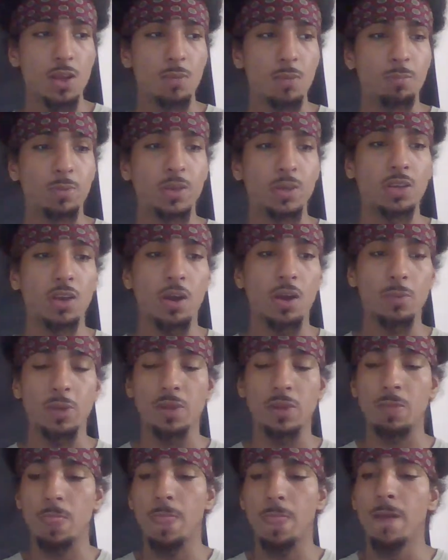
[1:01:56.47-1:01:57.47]

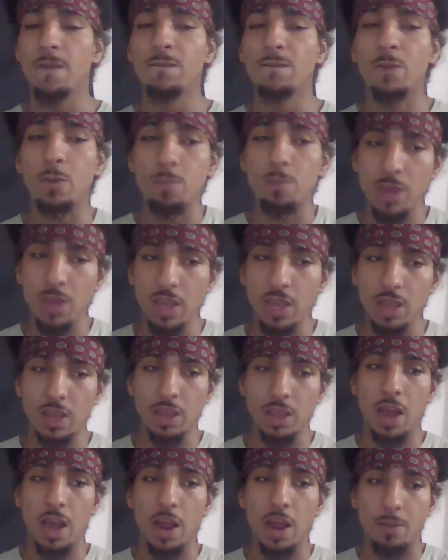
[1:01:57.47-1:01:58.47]
becoming, for
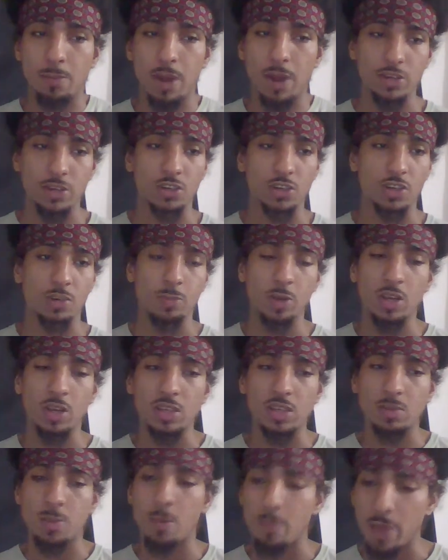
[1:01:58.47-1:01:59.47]
me on my journey, because
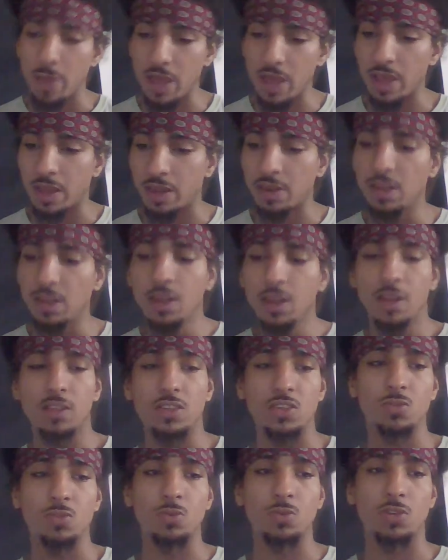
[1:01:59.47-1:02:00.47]
I'm a man.
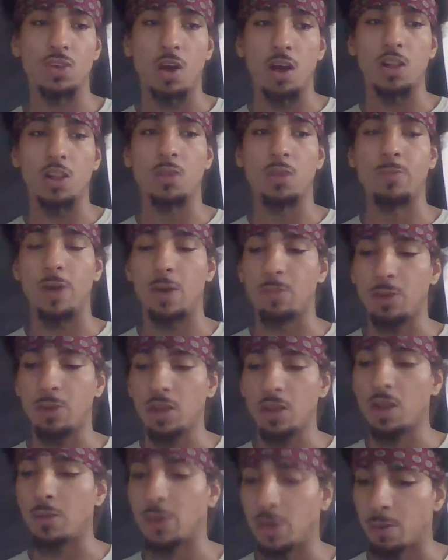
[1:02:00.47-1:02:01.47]
This was all about
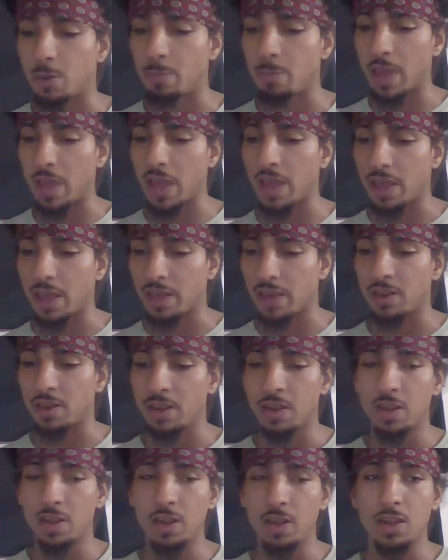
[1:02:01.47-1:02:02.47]
becoming a man.
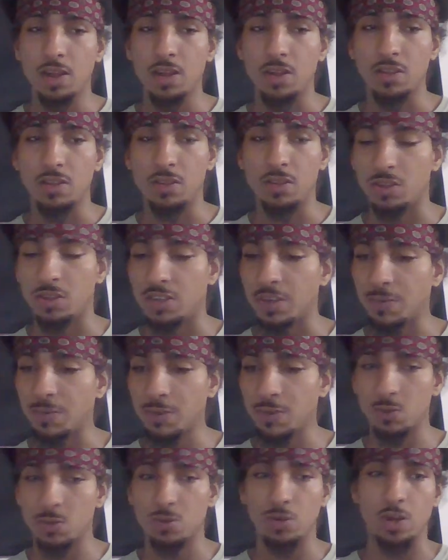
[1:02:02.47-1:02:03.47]
The
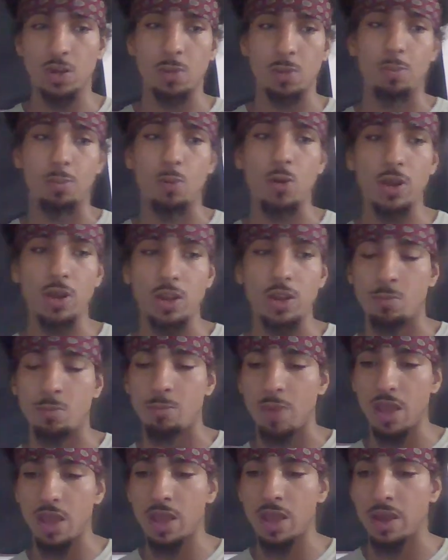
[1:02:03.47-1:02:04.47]
difference between a boy and a
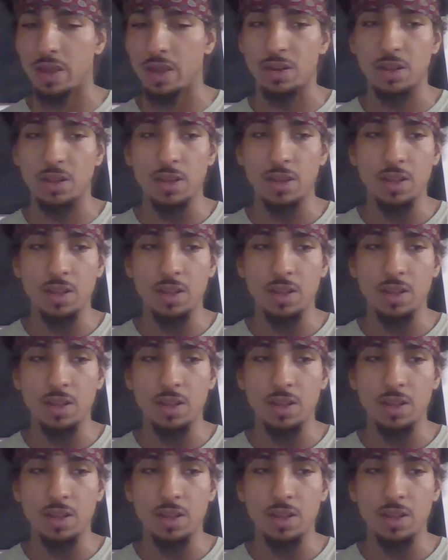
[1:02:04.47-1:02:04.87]
man